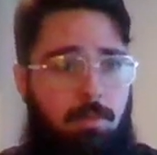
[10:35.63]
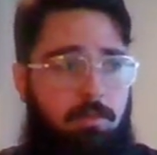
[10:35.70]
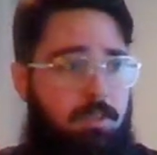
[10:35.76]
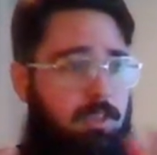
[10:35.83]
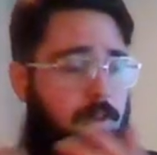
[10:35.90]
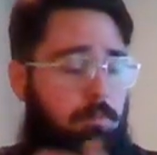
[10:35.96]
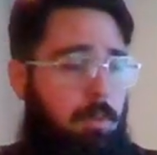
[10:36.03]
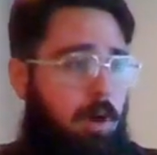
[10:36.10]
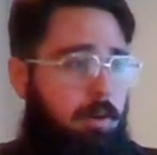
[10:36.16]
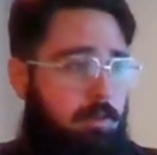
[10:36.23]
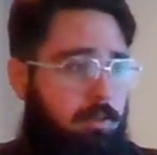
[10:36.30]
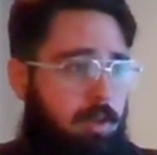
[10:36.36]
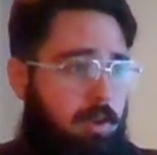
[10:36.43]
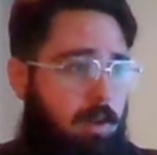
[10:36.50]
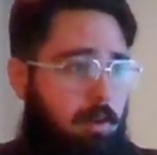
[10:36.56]
If it's in
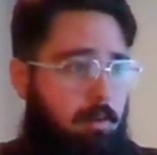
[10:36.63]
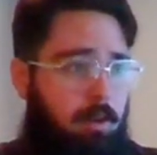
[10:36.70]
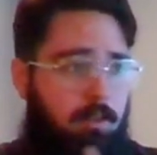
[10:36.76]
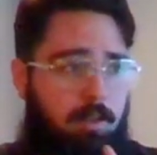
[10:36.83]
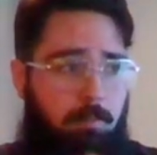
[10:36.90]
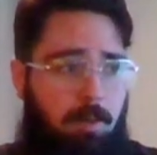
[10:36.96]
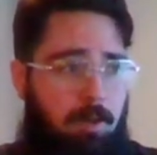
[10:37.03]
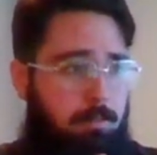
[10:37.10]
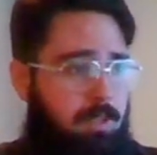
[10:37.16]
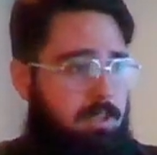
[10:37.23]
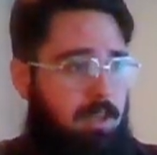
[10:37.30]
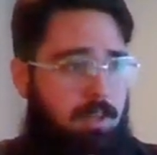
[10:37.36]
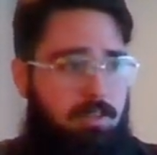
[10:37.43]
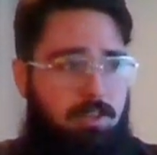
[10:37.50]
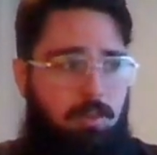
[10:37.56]
modern day era, they might be
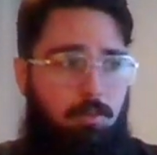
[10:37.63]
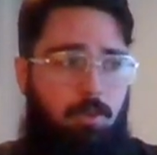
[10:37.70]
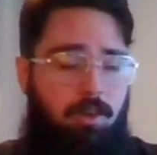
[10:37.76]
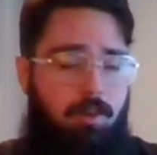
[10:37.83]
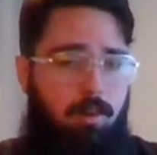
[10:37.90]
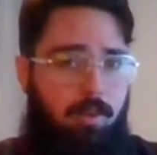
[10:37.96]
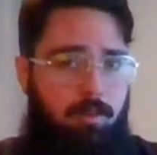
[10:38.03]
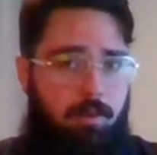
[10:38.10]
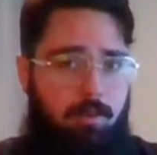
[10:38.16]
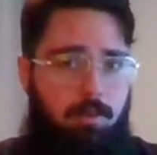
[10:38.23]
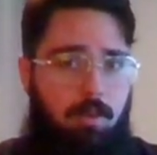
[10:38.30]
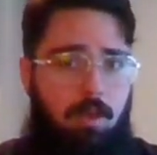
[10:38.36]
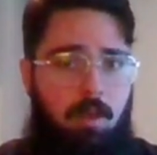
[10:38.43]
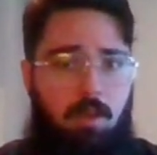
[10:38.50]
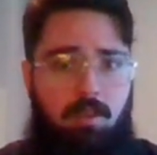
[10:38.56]
texting one another.